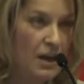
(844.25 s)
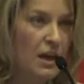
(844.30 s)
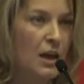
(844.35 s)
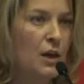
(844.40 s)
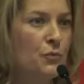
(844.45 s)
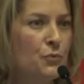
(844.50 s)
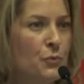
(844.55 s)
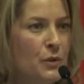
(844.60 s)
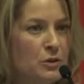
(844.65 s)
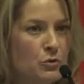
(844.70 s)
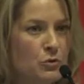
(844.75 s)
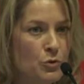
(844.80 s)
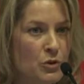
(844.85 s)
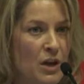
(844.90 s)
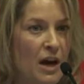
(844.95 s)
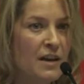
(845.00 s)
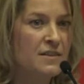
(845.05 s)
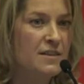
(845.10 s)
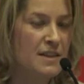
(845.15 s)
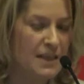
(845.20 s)
If we
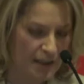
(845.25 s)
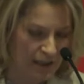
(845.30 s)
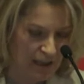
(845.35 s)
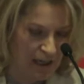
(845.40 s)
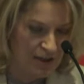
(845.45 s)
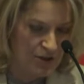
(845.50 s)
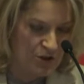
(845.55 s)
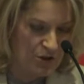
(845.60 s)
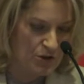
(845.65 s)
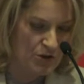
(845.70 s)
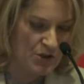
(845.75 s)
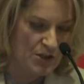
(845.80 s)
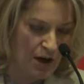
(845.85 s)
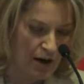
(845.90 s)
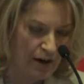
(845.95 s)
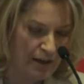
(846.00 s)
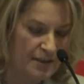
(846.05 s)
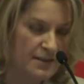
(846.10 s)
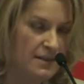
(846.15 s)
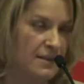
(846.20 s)
not engage
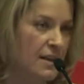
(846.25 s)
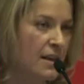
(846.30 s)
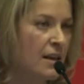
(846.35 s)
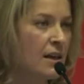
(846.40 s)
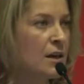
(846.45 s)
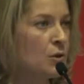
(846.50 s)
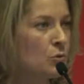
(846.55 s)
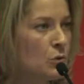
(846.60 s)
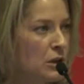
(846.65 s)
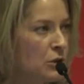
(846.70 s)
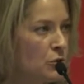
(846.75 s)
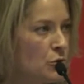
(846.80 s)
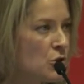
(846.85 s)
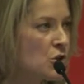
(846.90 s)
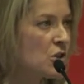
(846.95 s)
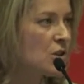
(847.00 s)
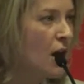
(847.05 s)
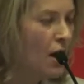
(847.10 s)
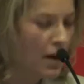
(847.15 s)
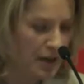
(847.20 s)
society, we
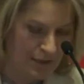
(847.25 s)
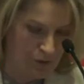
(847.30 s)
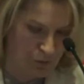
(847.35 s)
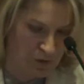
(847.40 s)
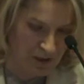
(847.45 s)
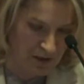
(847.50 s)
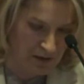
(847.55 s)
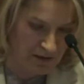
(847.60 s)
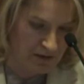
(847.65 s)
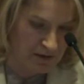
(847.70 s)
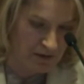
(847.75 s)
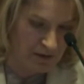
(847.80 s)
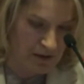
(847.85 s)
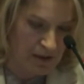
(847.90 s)
lose ties with it.